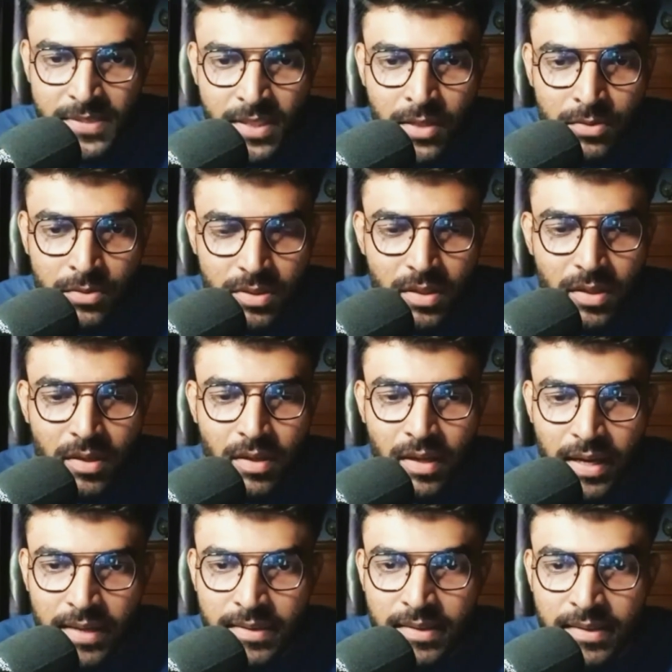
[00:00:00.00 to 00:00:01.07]
sound,
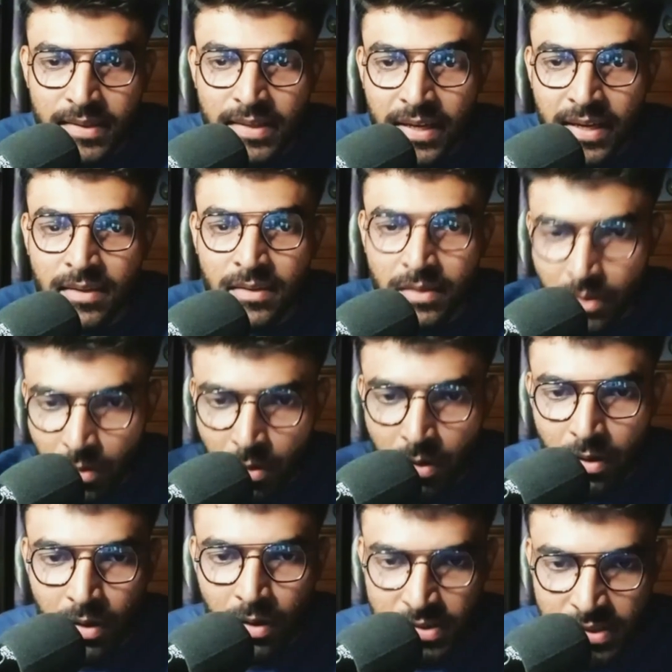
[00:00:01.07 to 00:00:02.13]
and then I can
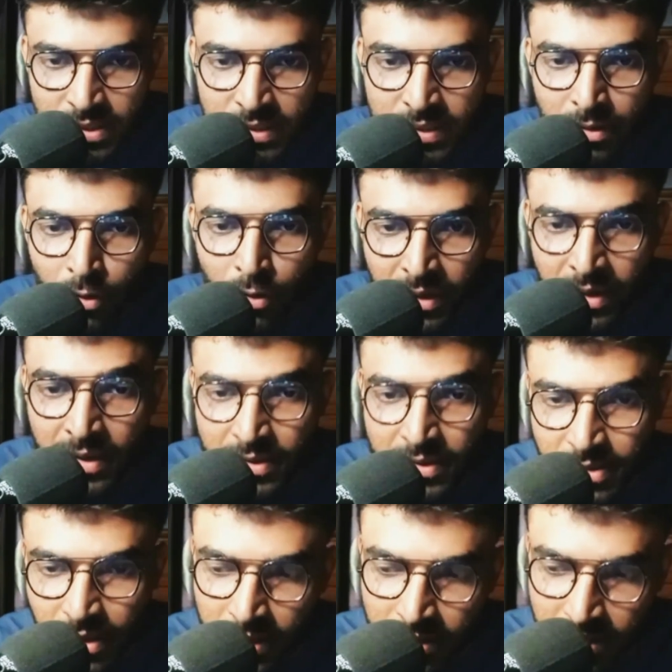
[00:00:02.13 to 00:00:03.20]
see that okay,
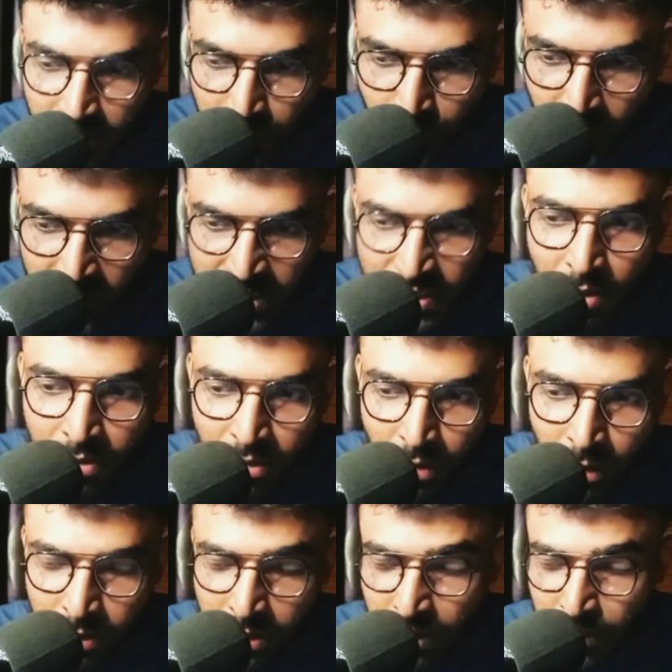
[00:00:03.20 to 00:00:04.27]
it prints out
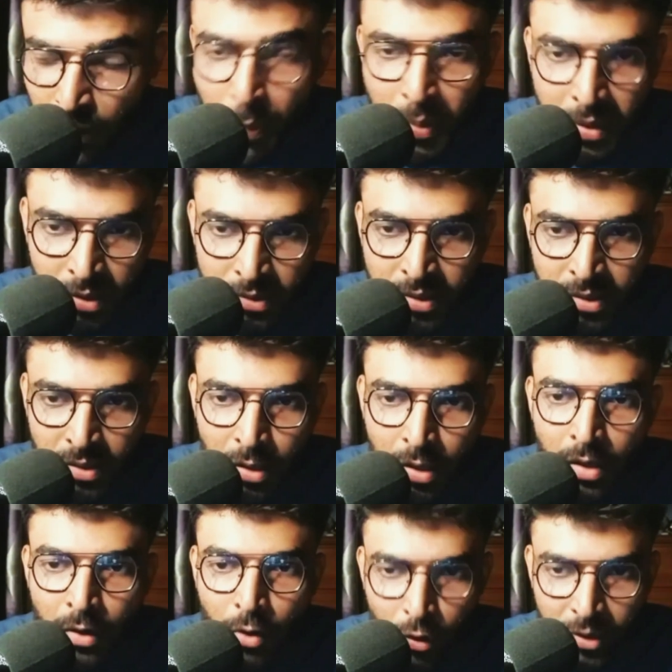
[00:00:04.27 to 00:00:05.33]
on the terminal that
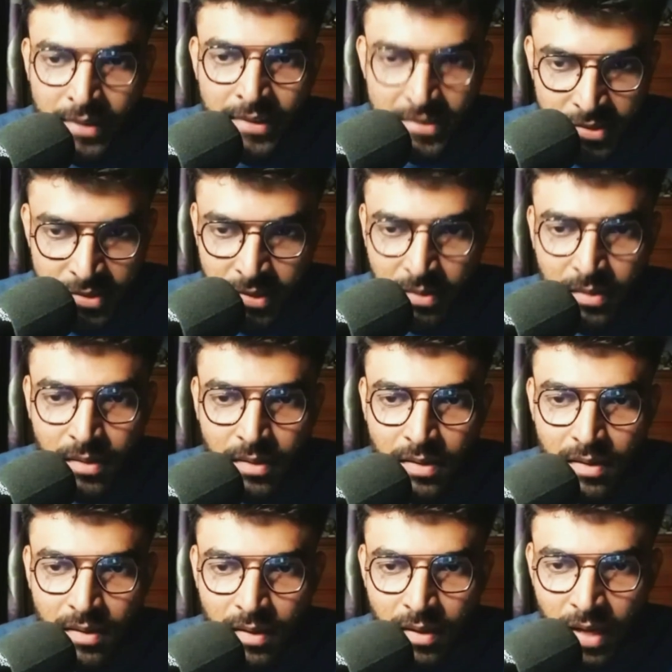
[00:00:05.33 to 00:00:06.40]
okay, listening,
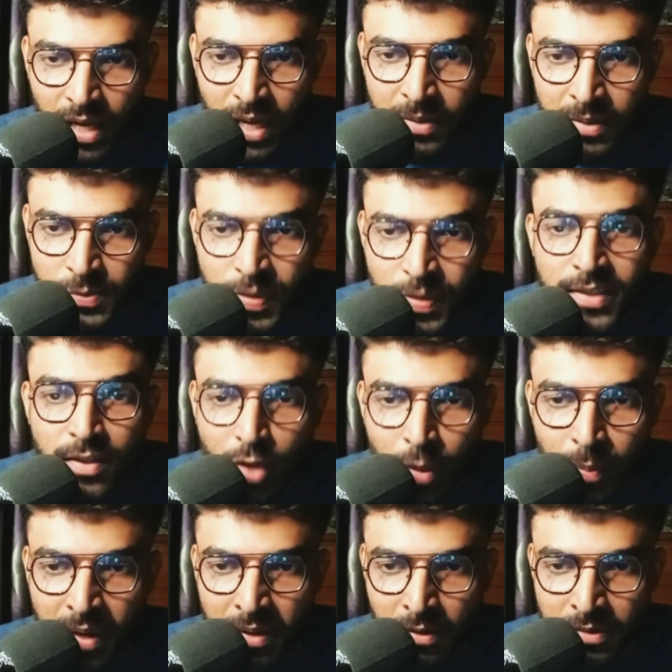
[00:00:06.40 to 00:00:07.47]
uh, speak your
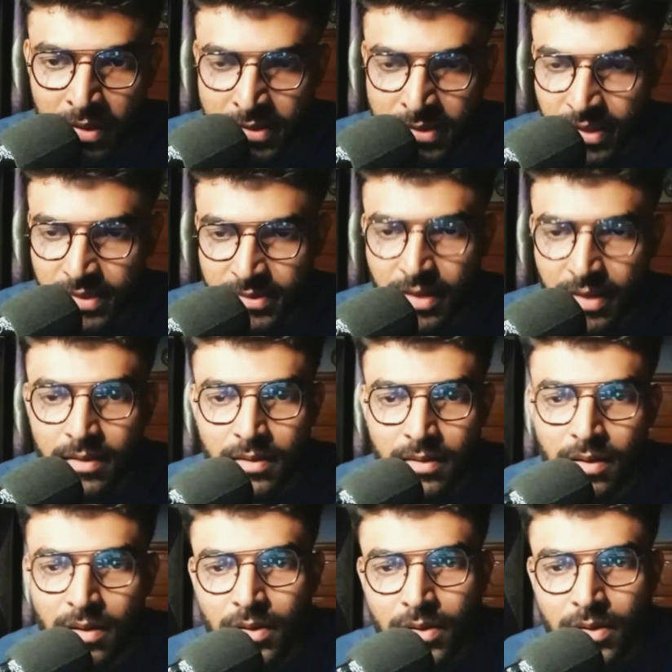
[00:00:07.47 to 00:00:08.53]
command or things like that.
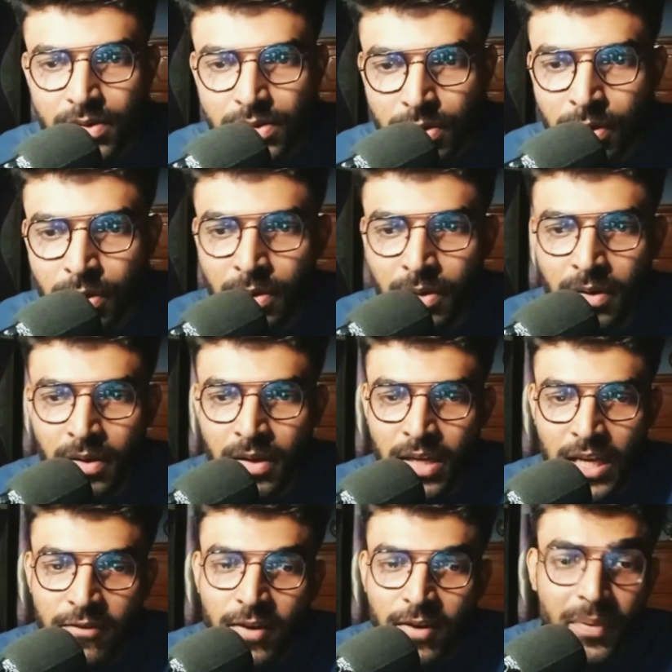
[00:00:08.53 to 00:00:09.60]
So
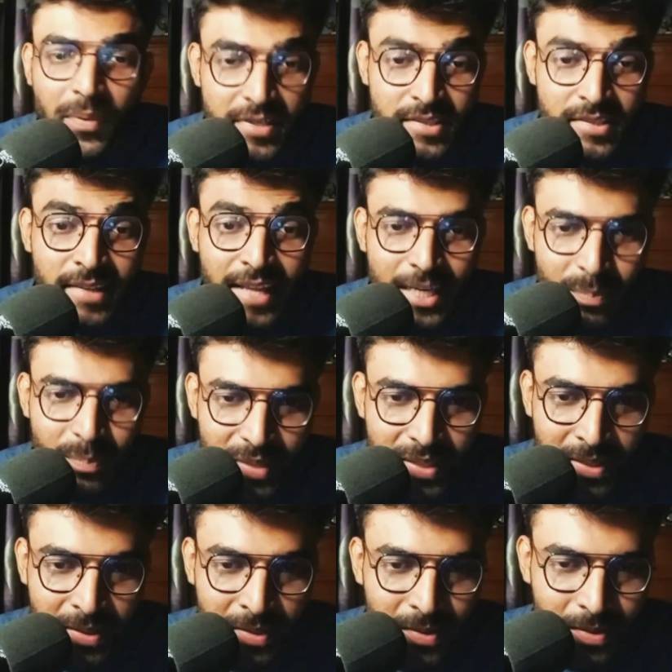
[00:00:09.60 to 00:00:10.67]
if a person like
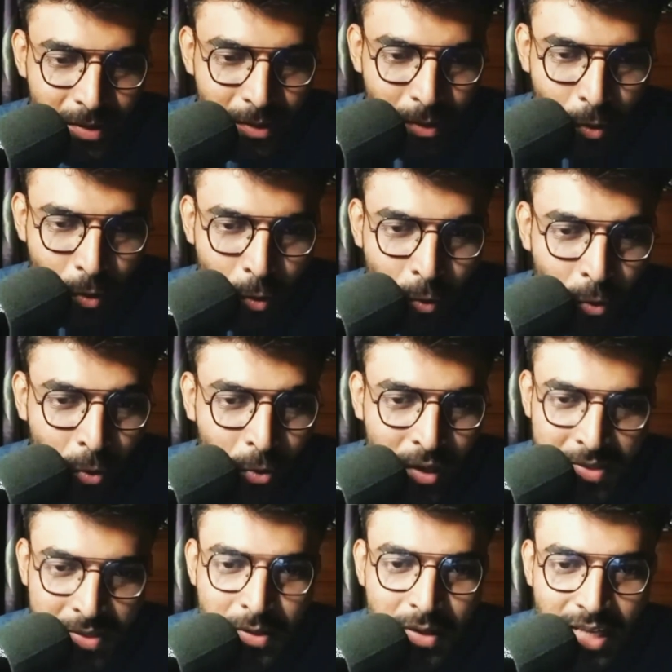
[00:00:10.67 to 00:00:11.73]
me who does
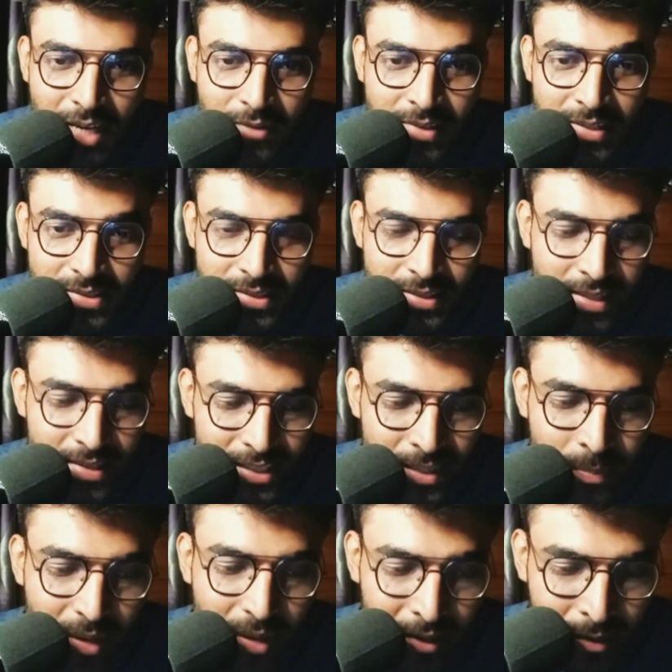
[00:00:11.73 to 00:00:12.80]
not have any CSE
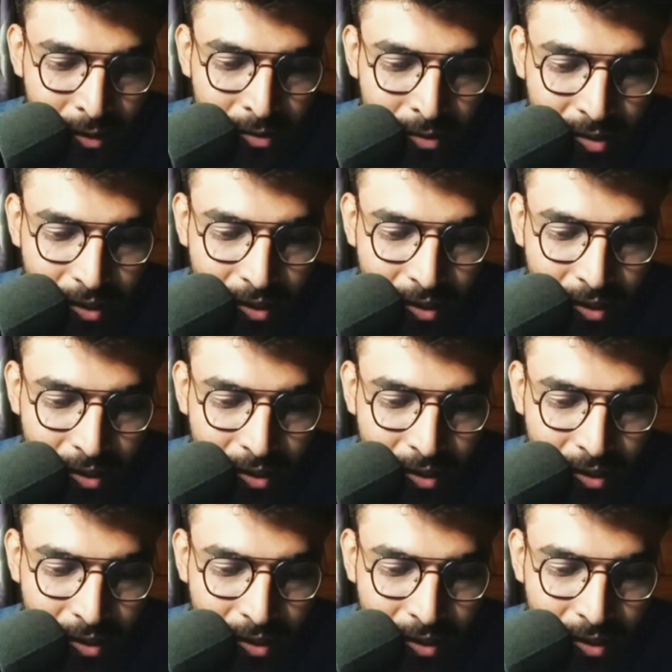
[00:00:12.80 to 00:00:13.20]
background,